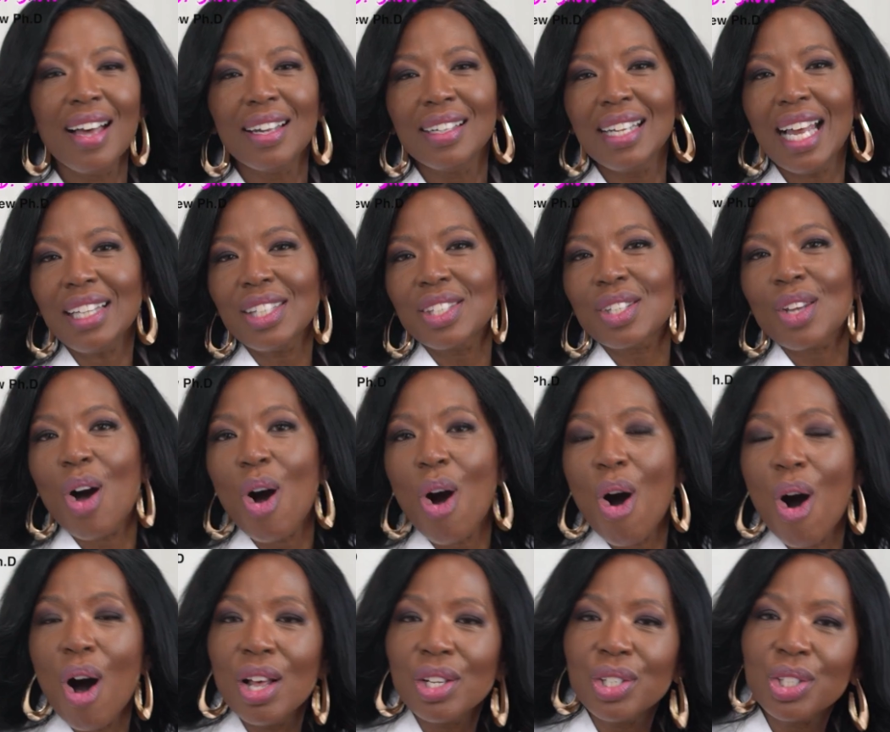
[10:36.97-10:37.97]
Let's
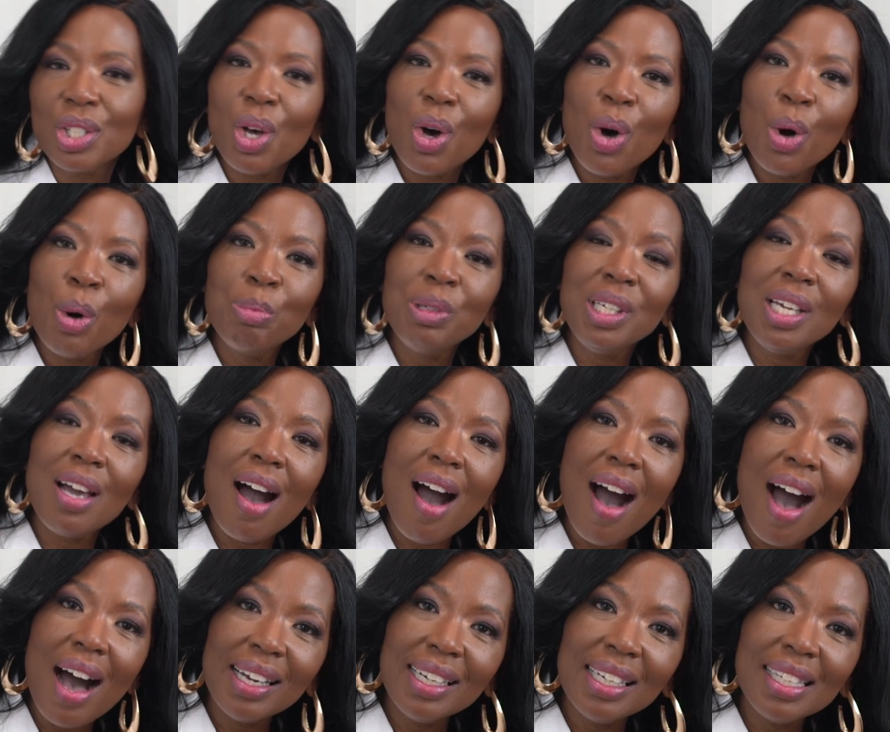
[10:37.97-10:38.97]
also be
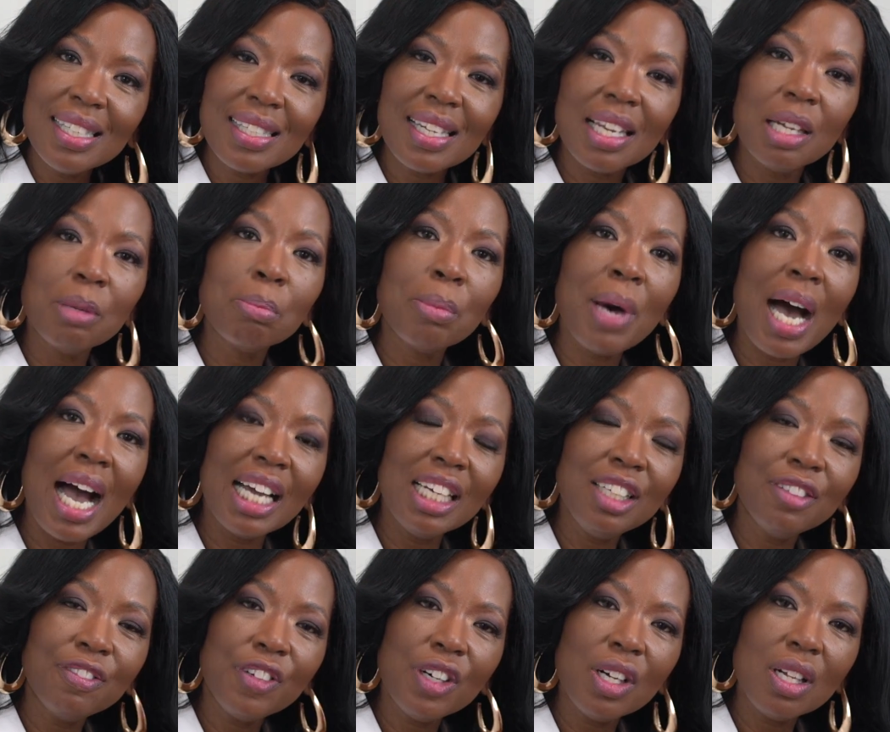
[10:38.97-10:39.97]
honest and
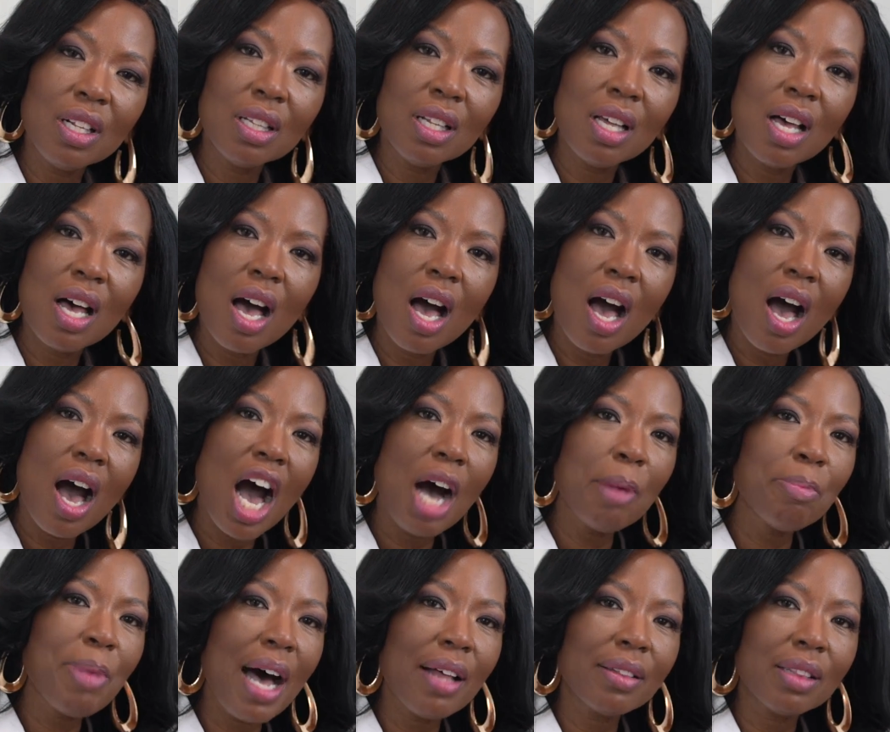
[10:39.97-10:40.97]
mindful
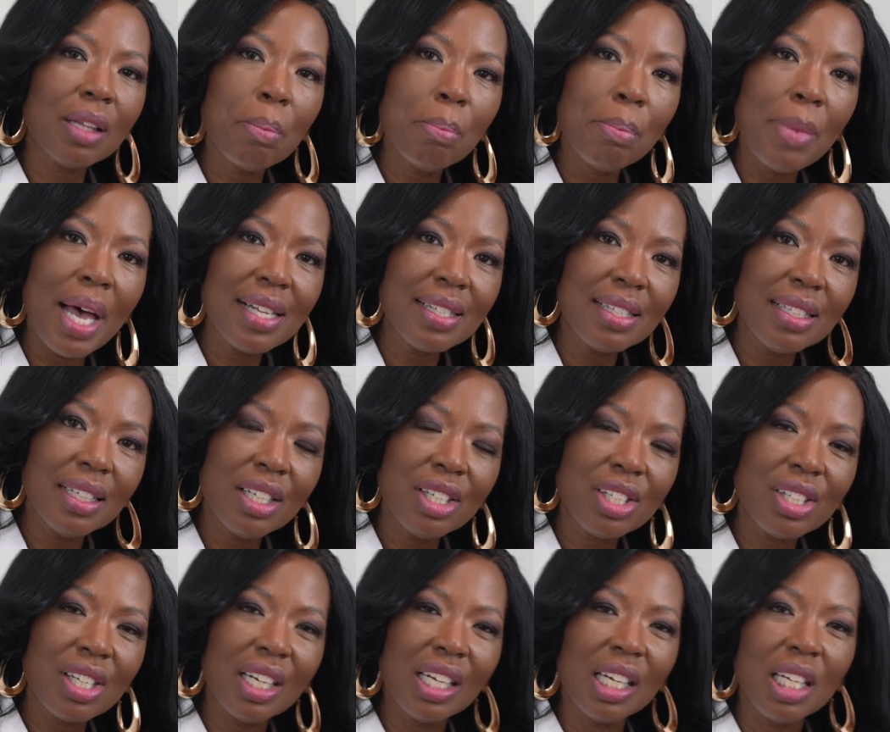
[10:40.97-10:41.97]
about the
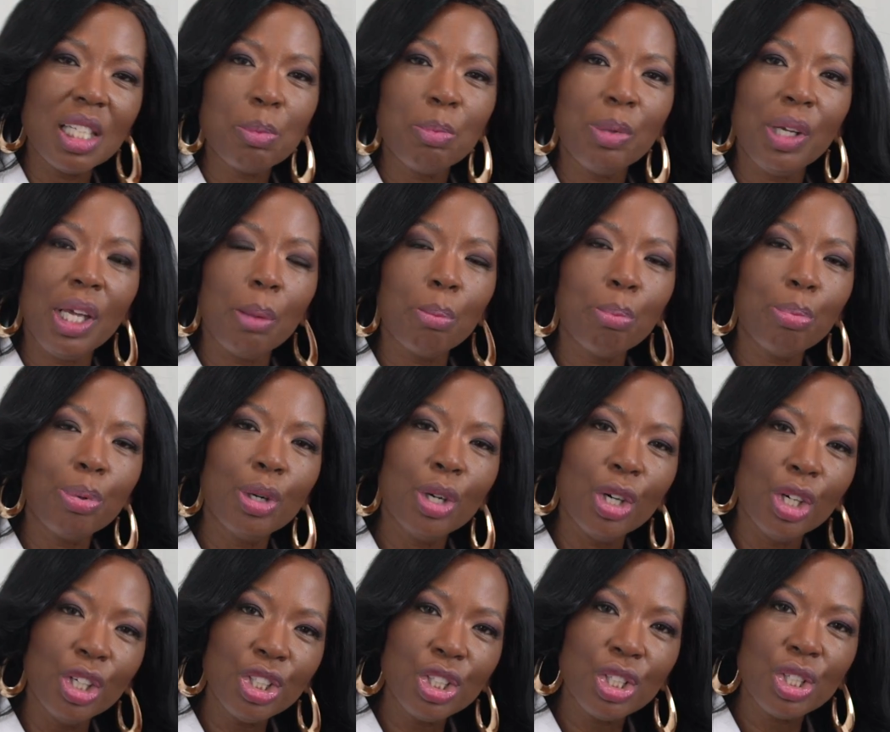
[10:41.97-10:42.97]
message that is being
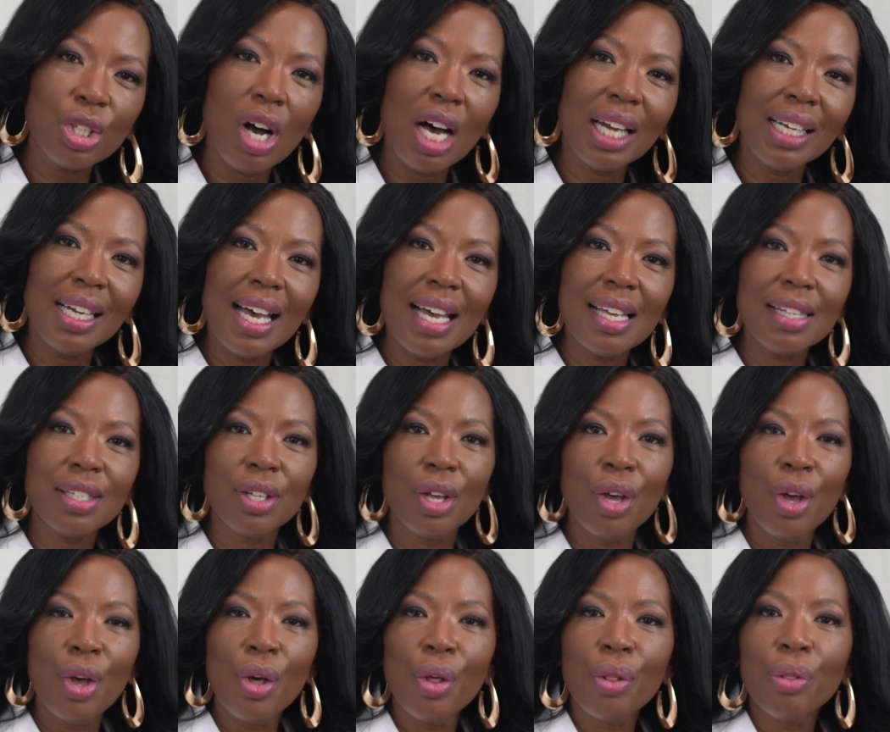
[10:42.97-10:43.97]
pushed on us
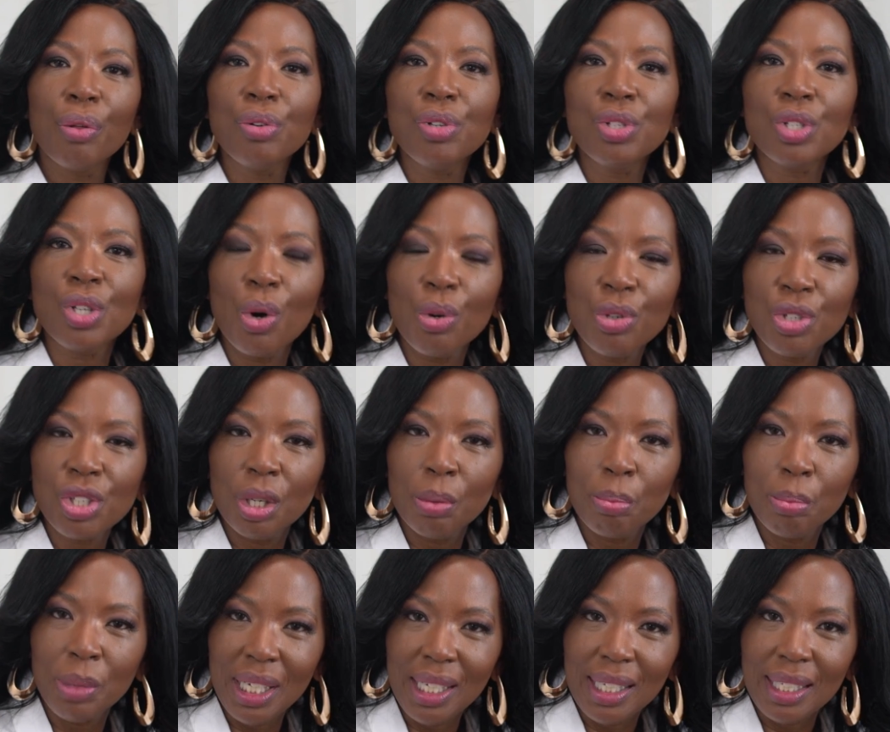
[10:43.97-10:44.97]
through
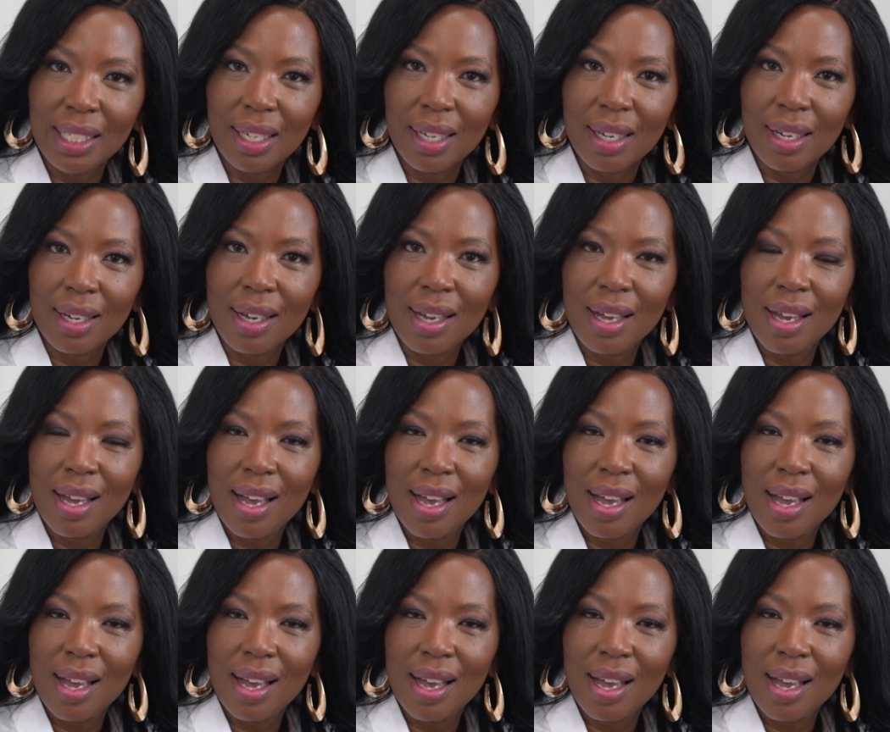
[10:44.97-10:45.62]
social media.